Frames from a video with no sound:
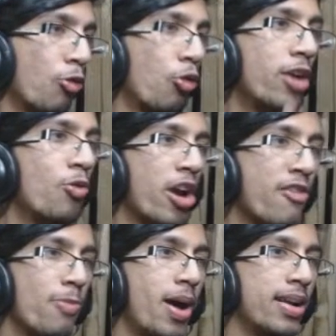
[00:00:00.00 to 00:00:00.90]
one
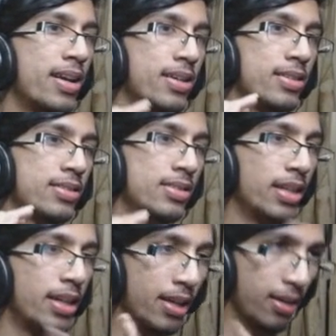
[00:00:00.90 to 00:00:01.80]
wave part is
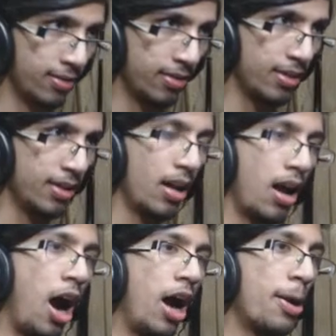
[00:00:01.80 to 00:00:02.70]
the
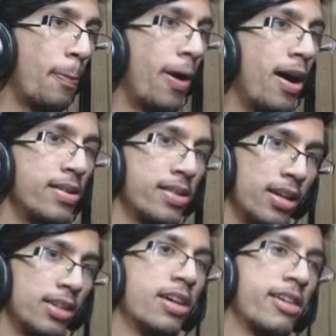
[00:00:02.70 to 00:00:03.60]
hard part
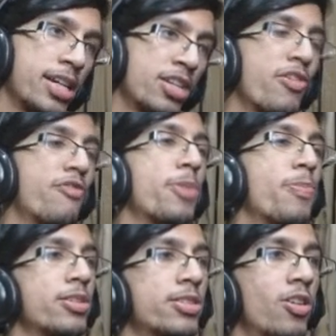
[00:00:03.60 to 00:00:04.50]
in the rest
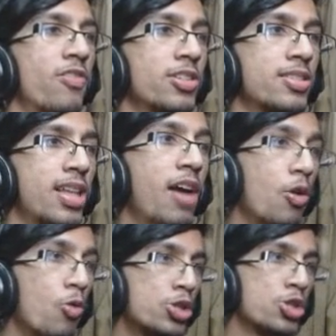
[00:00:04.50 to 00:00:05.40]
50% of this level,
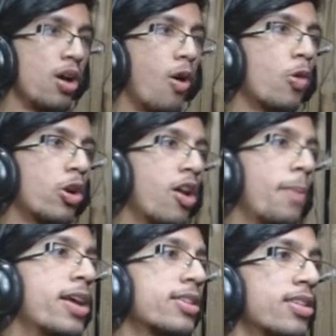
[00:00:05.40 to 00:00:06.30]
which overall
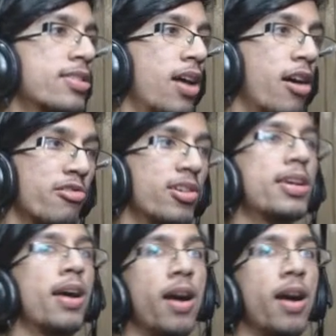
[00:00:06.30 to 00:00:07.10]
makes this a really